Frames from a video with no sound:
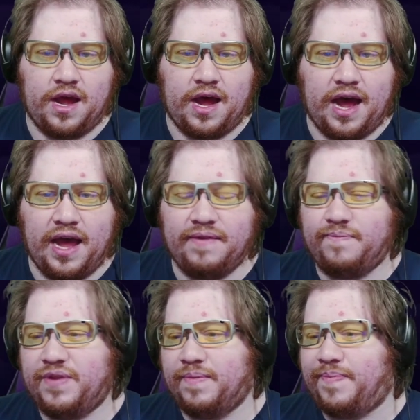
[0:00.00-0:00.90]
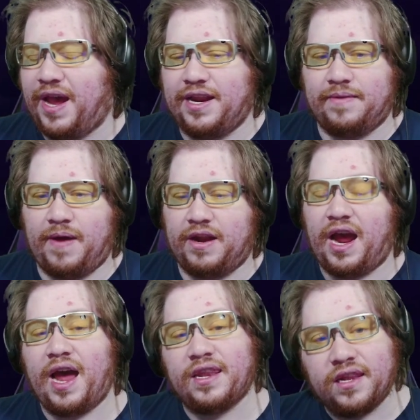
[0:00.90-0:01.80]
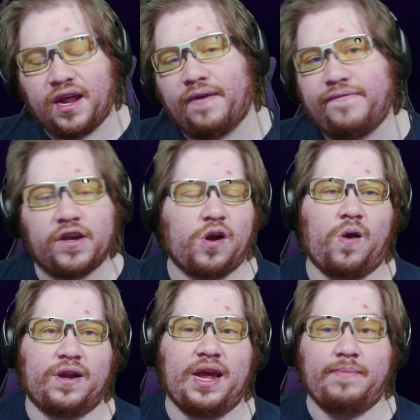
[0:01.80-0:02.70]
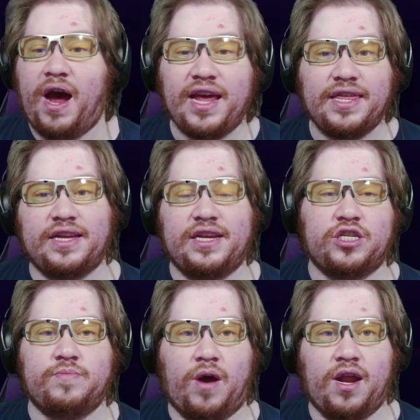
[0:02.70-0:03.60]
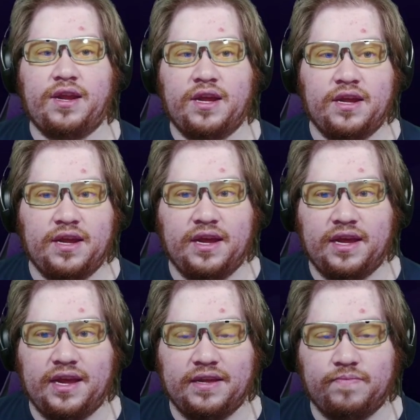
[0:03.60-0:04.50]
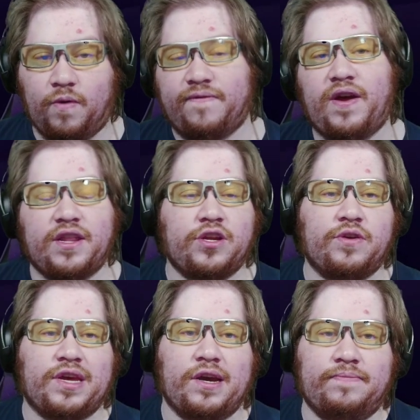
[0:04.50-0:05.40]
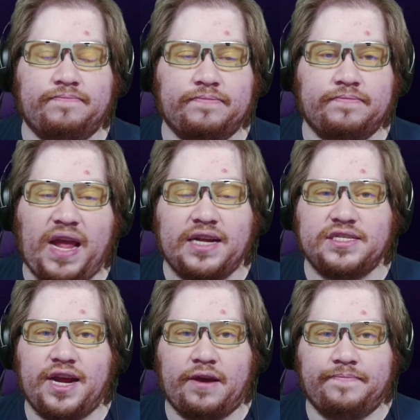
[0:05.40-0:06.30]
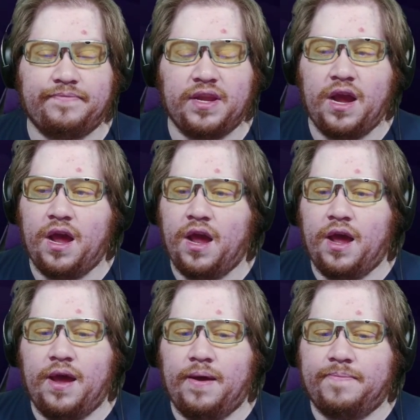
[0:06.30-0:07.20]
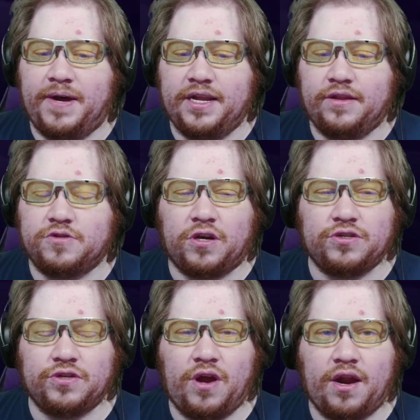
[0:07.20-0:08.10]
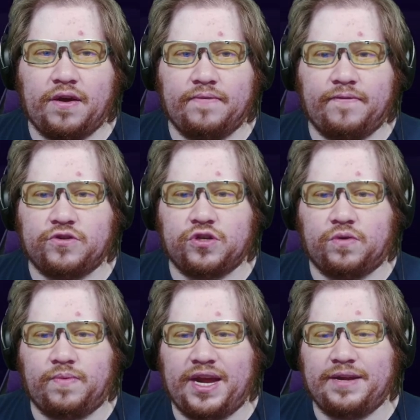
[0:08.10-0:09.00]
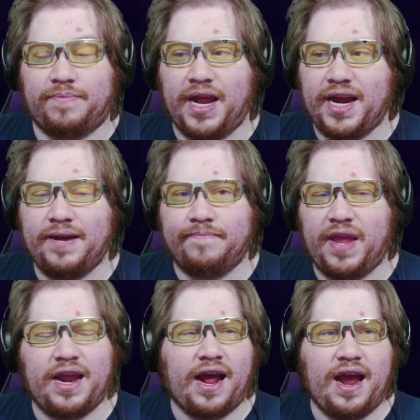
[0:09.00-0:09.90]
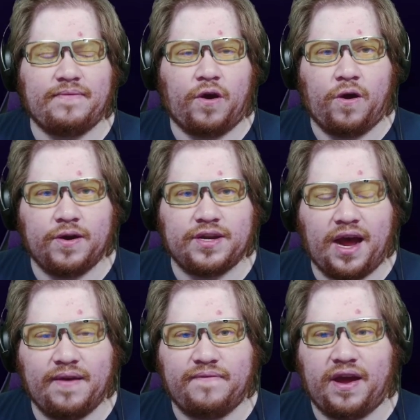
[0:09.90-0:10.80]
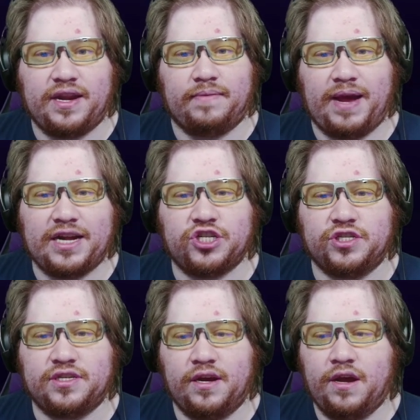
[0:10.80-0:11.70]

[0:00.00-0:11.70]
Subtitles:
I debated about it. I love the card game. I think Digimon is more fun than Yu-Gi-Oh! Hands down. But there's also not a virtual way to play it, and I have a hard time finding matches.